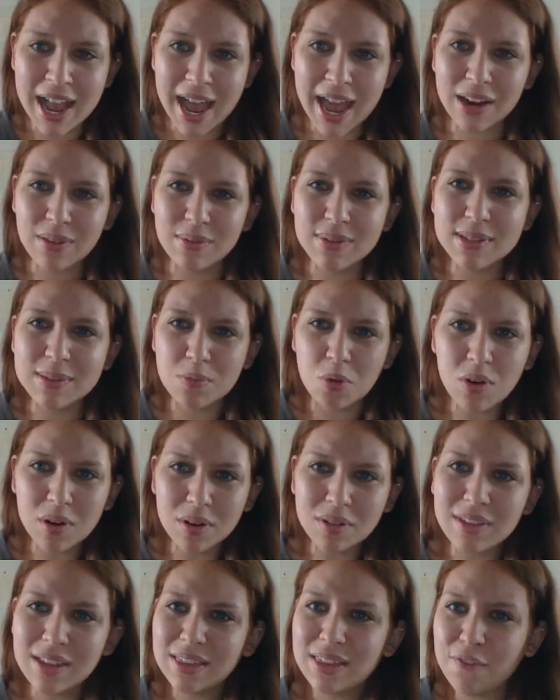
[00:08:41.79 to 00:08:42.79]
And it was more
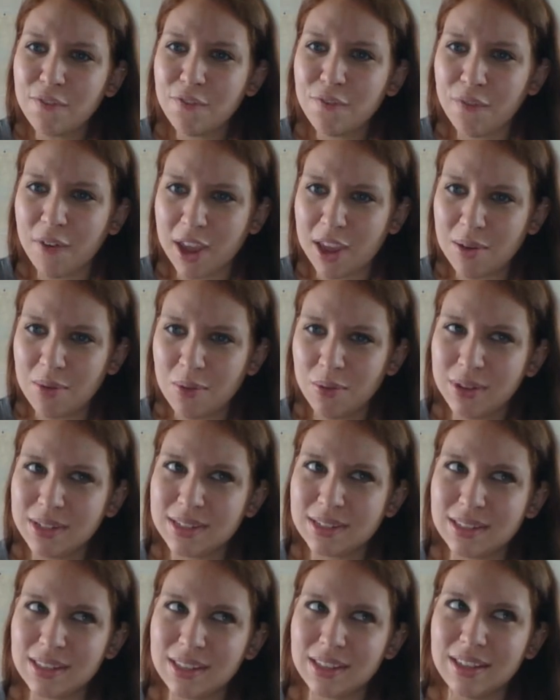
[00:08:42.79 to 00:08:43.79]
that the fight
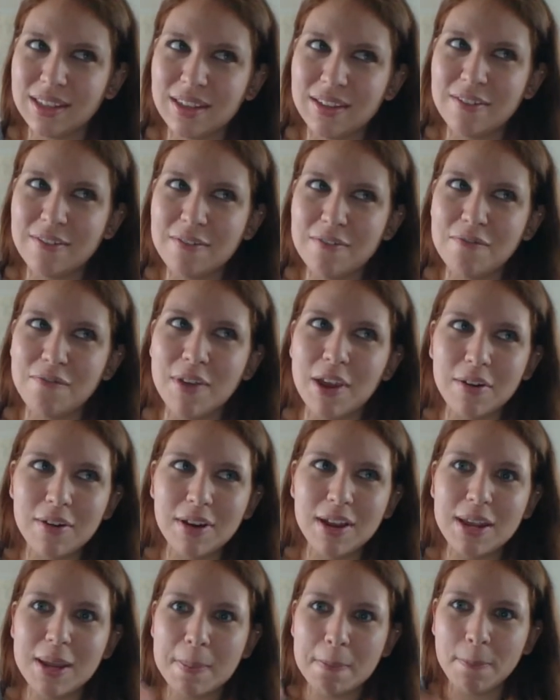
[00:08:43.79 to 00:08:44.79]
was, like,
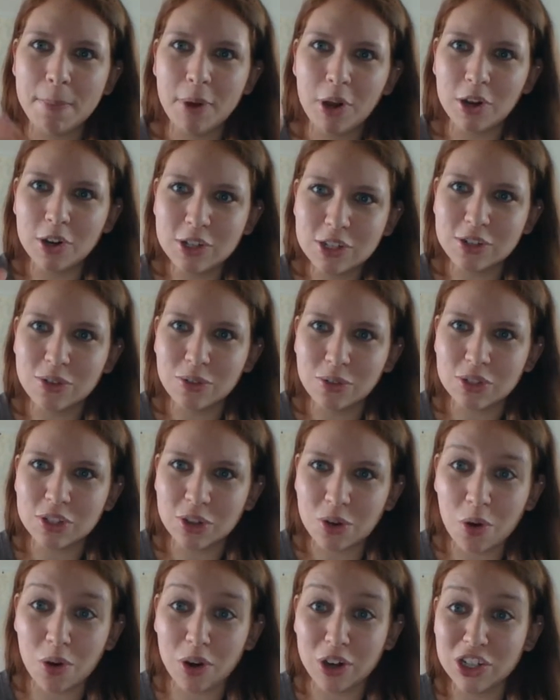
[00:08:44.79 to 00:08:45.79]
very personal to
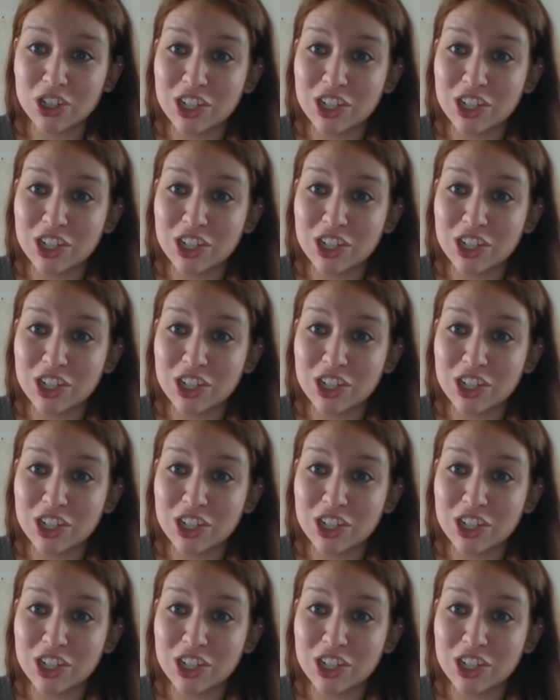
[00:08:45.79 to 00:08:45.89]
Korra.